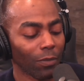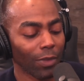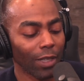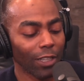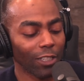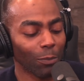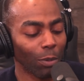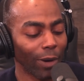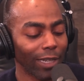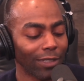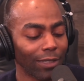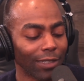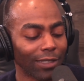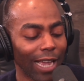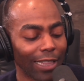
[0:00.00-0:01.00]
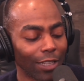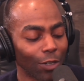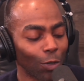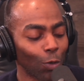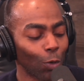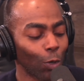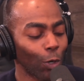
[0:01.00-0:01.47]
these bracelets at the
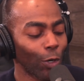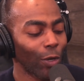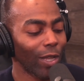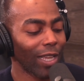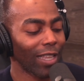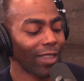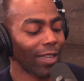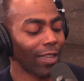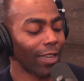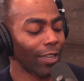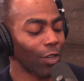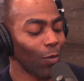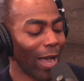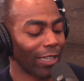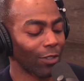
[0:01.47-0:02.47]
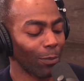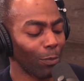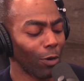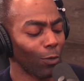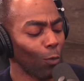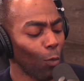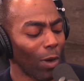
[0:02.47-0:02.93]
door that, and you had to
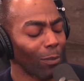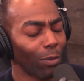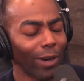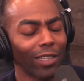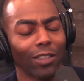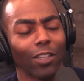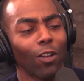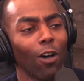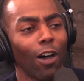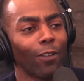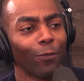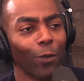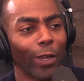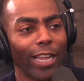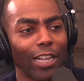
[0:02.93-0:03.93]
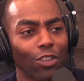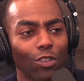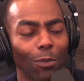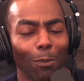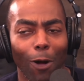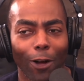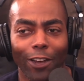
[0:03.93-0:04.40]
put one bracelet on for each
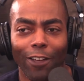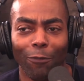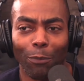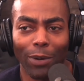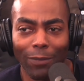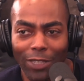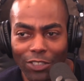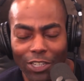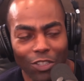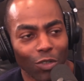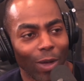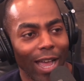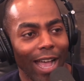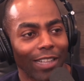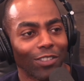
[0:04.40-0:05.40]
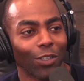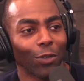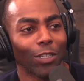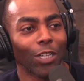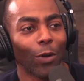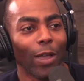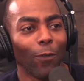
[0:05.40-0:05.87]
mark of privilege that you had. So,
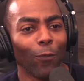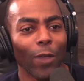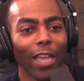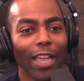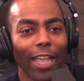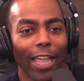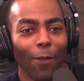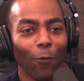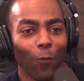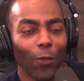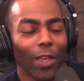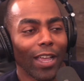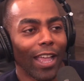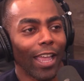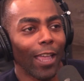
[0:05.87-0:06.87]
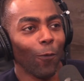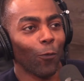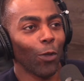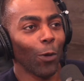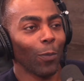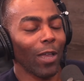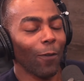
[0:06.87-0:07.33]
you know, if
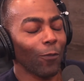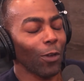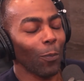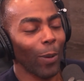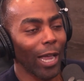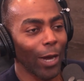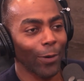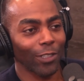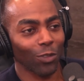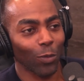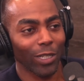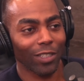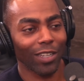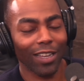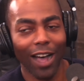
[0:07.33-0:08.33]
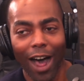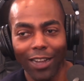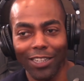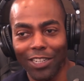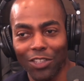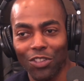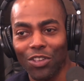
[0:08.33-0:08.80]
your parents went to
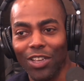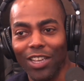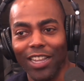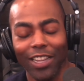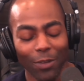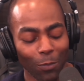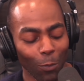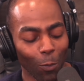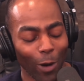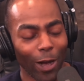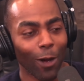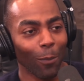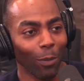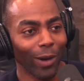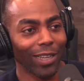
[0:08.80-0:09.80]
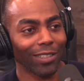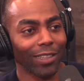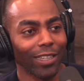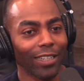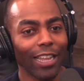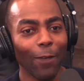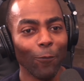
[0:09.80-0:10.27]
college, wear a
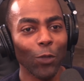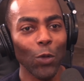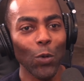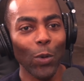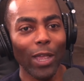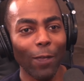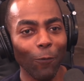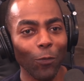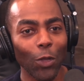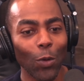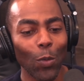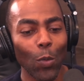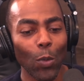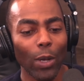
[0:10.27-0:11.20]
bracelet. If you